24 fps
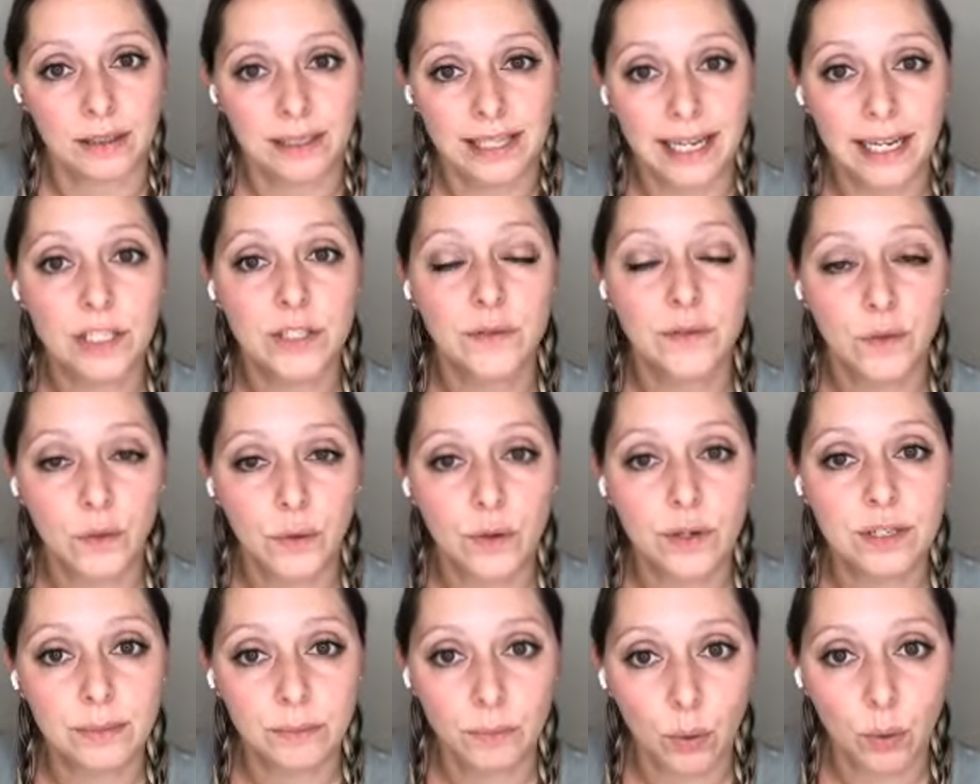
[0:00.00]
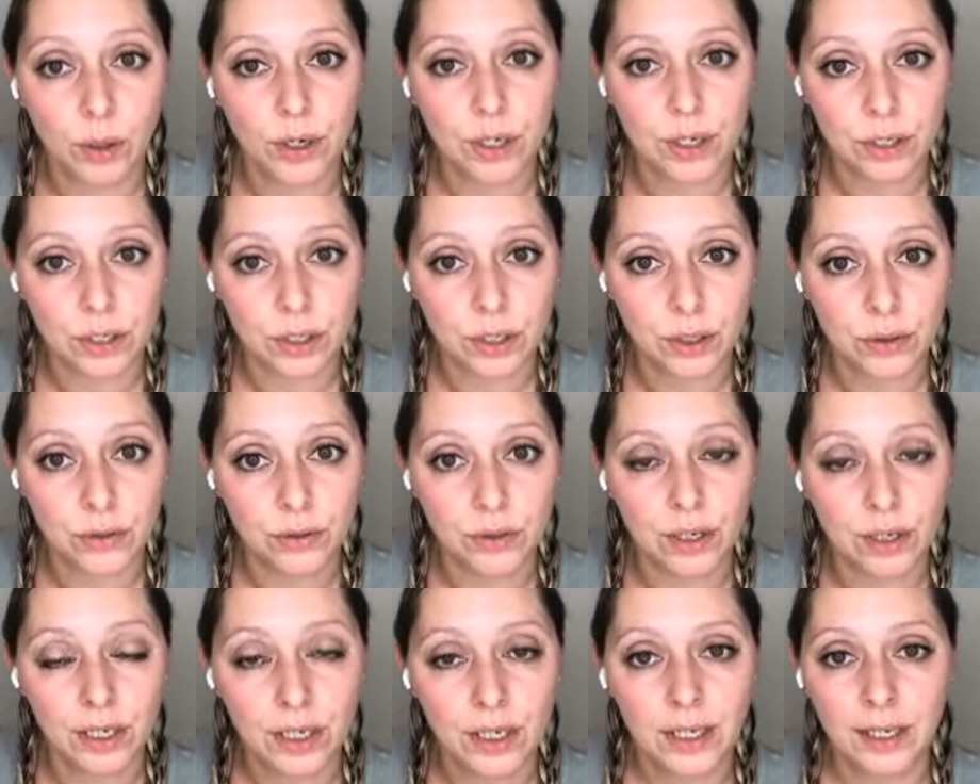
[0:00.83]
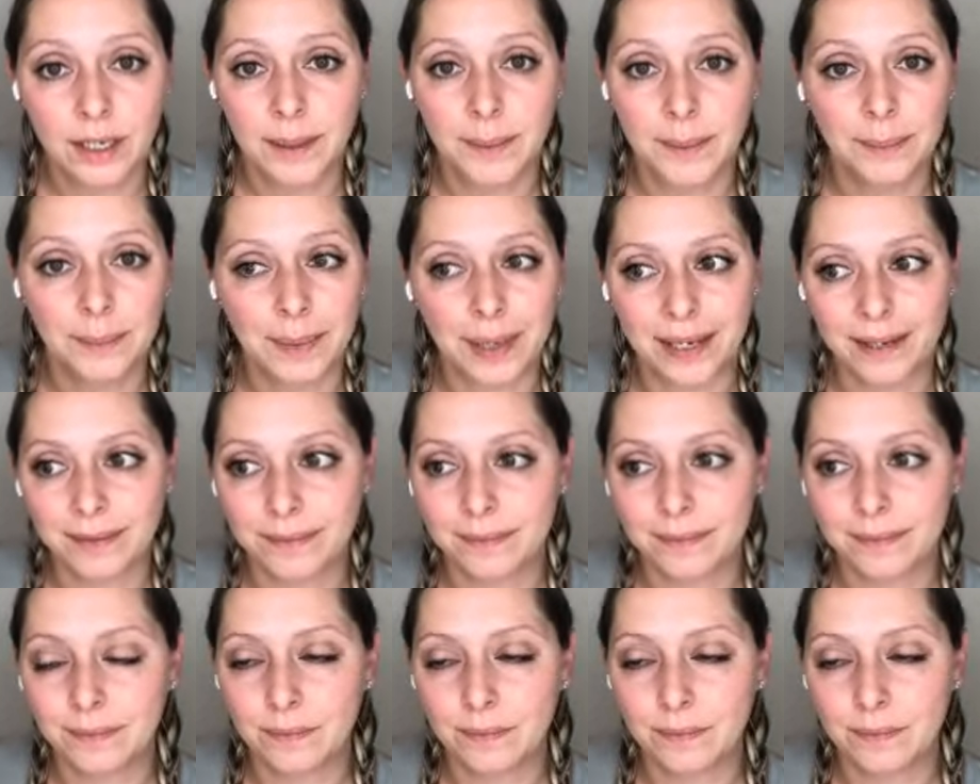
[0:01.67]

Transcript: Yes, food is important too, but